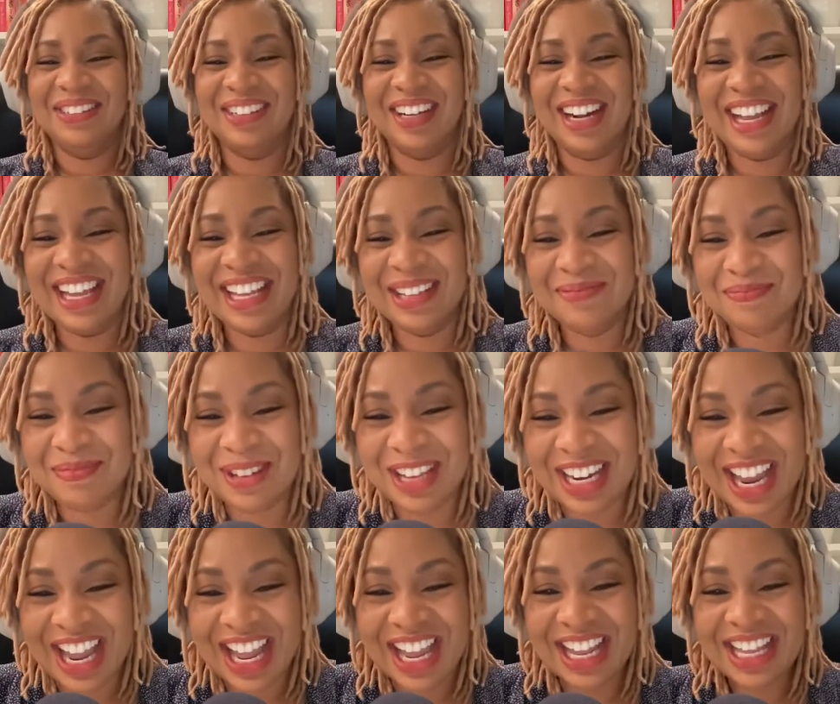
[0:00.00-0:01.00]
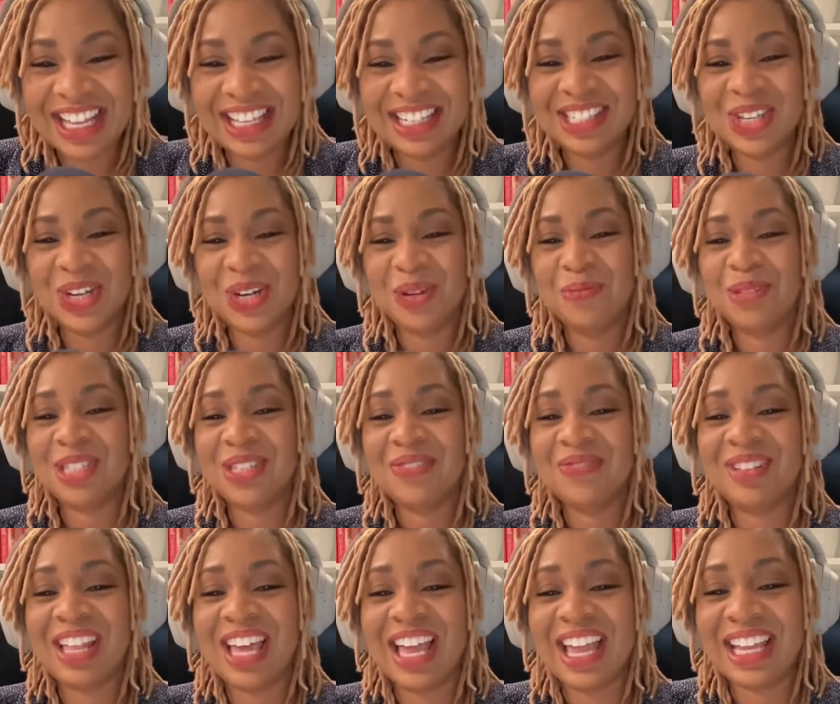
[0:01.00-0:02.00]
Right. But I, in terms
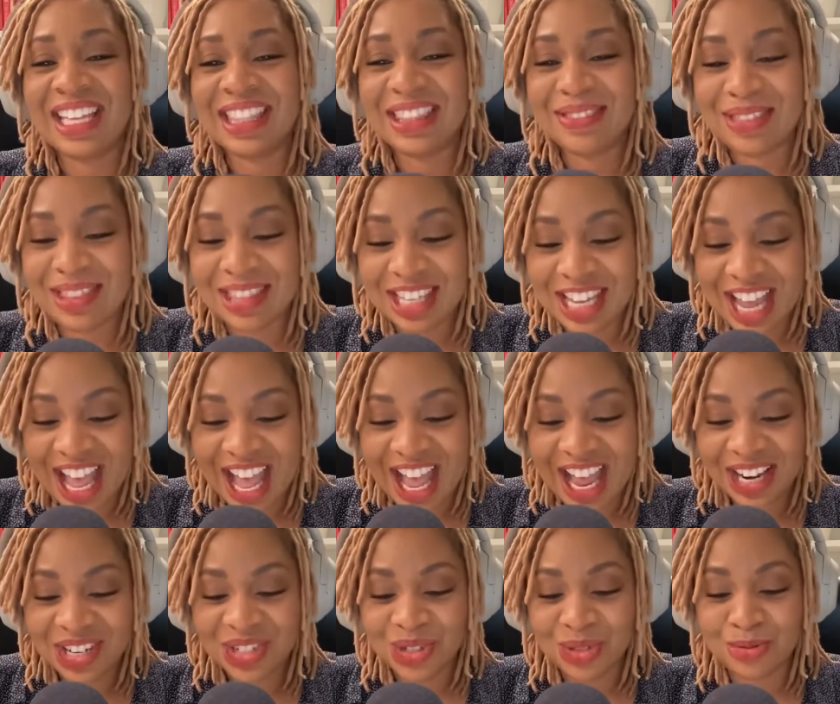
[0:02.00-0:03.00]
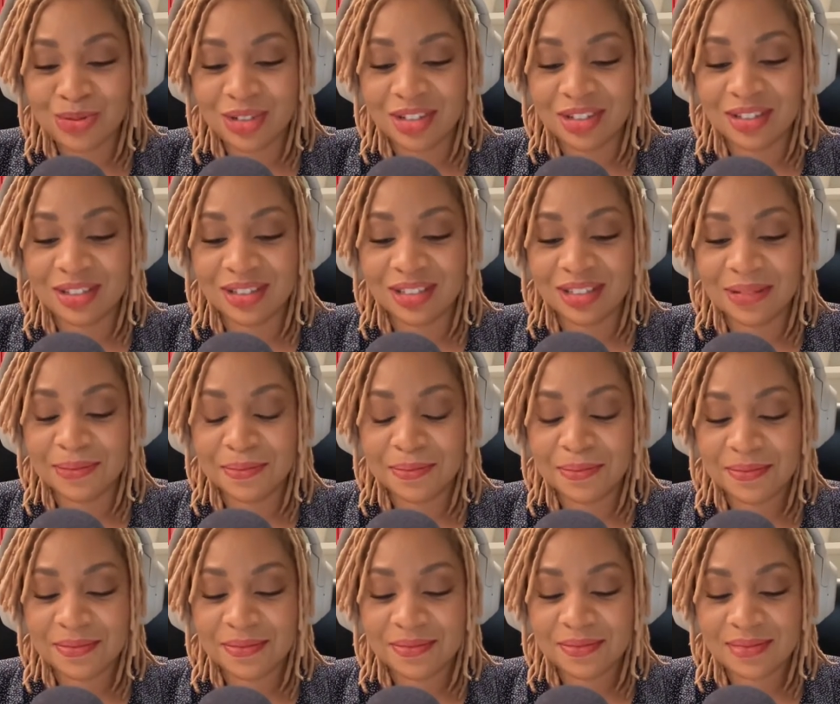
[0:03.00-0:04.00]
of like the actual
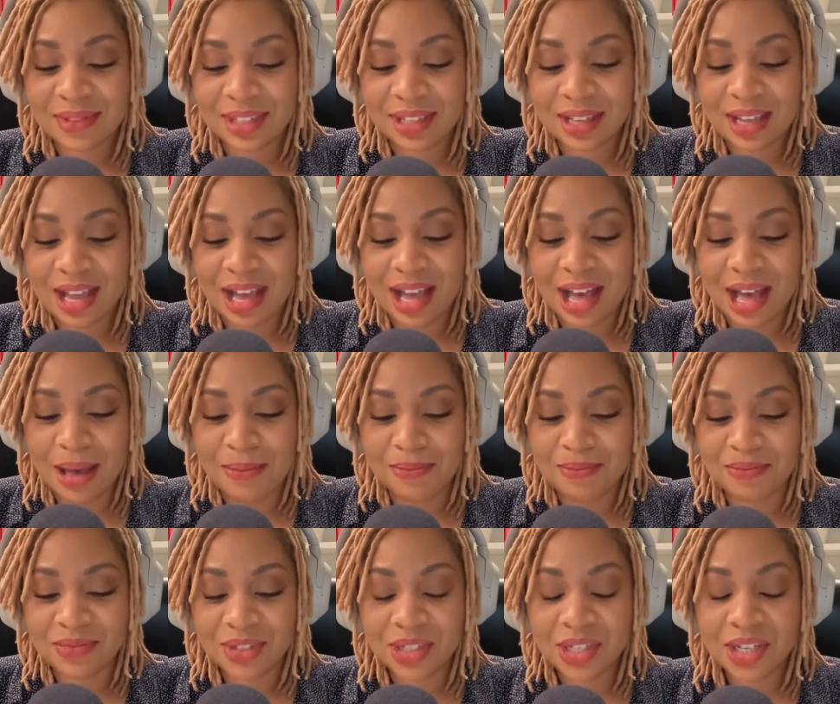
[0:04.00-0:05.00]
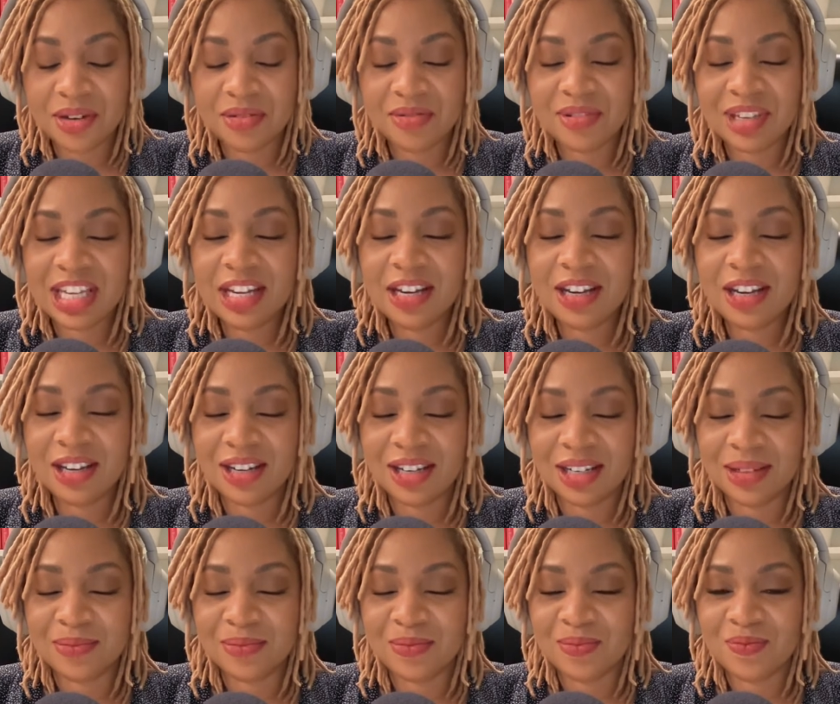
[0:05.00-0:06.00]
um,
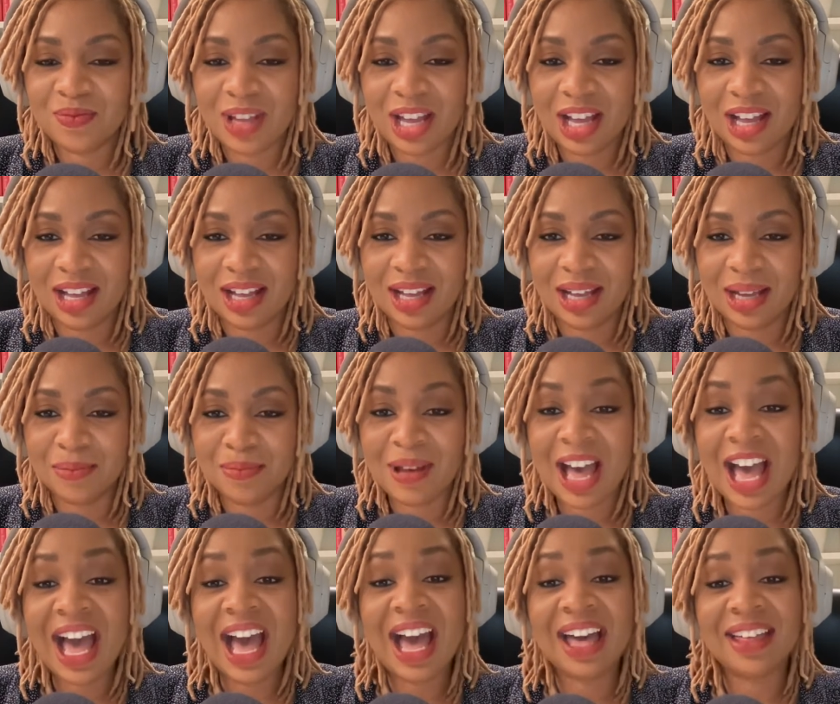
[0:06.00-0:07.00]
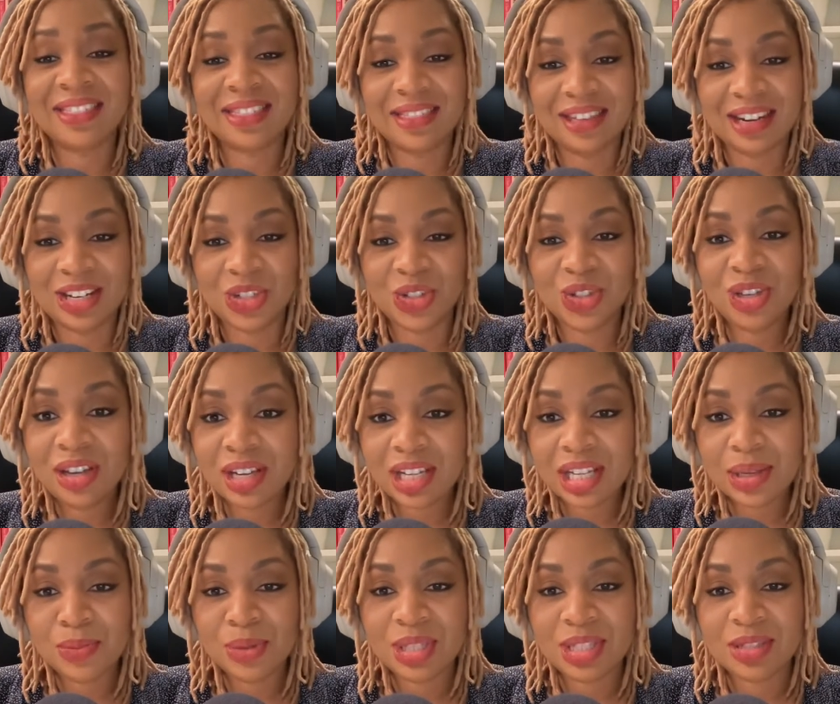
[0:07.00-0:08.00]
career uh, path that I took,
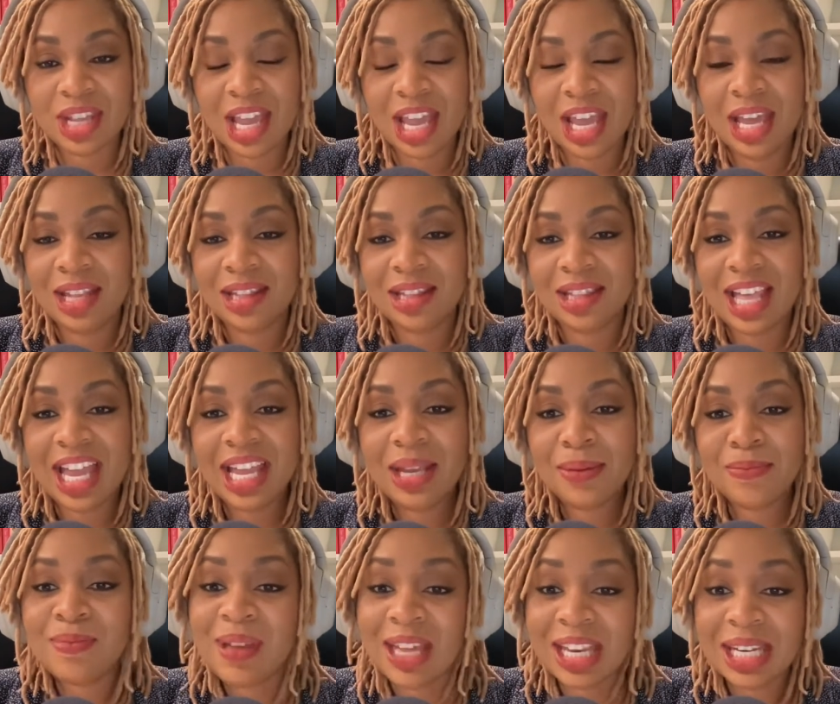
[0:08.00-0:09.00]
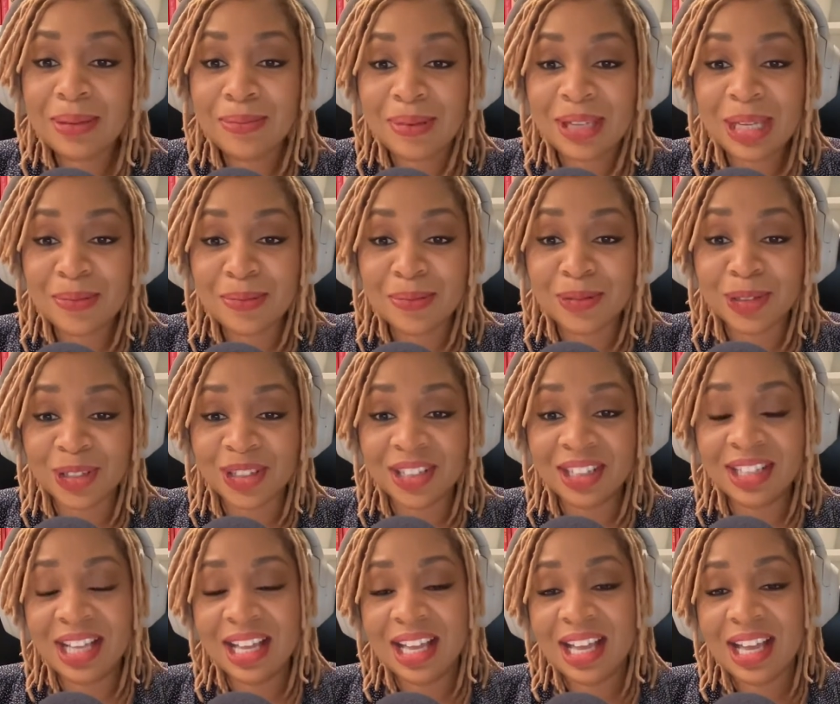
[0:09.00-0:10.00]
it was like many
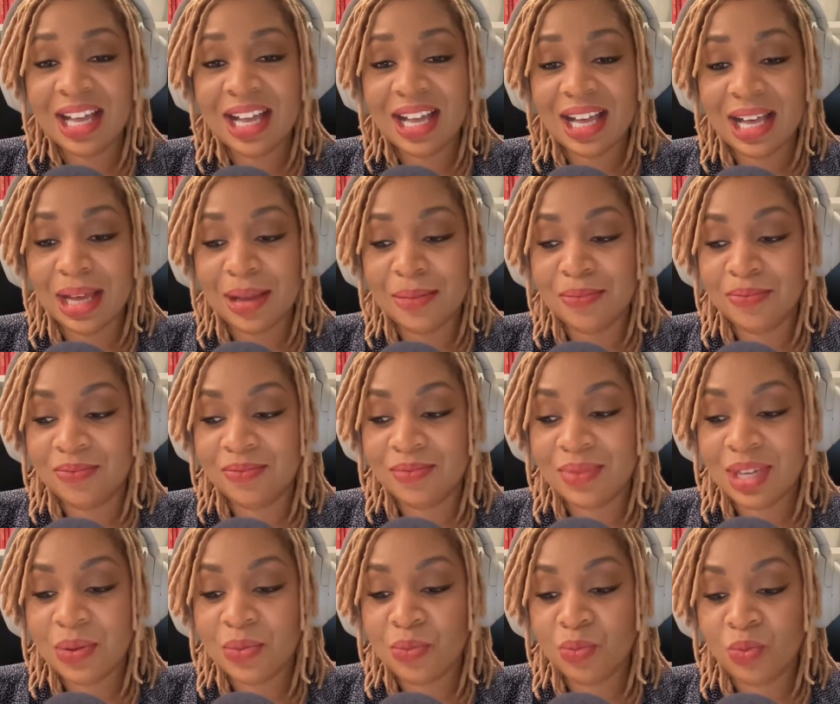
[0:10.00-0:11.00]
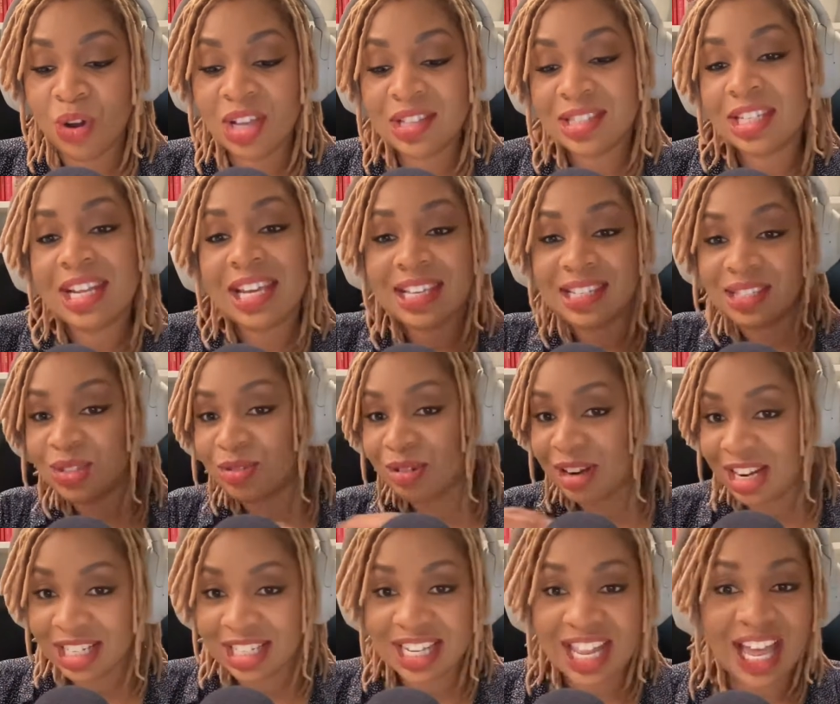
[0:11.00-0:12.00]
people, um, it wasn't a
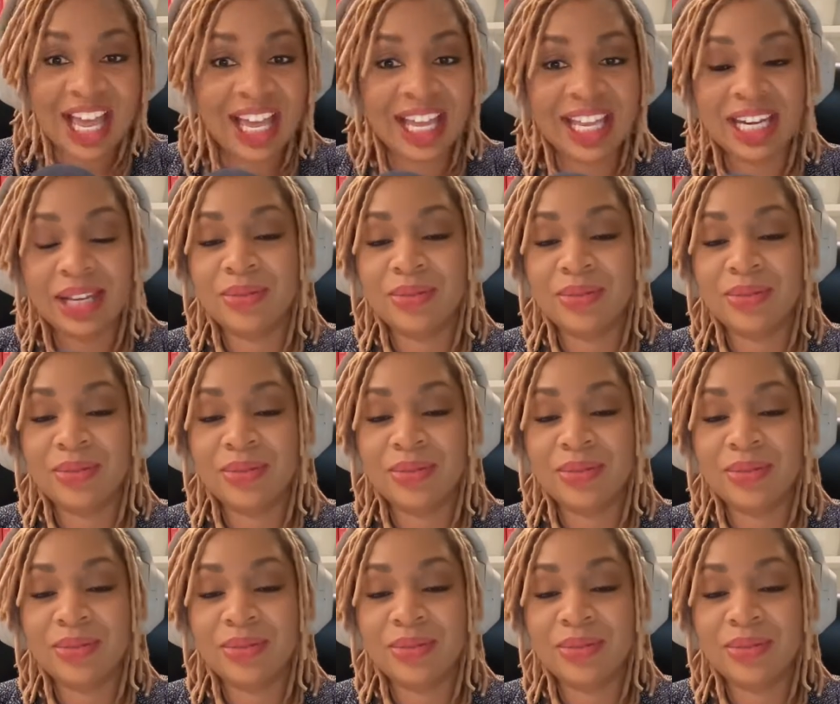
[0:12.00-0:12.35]
straight line.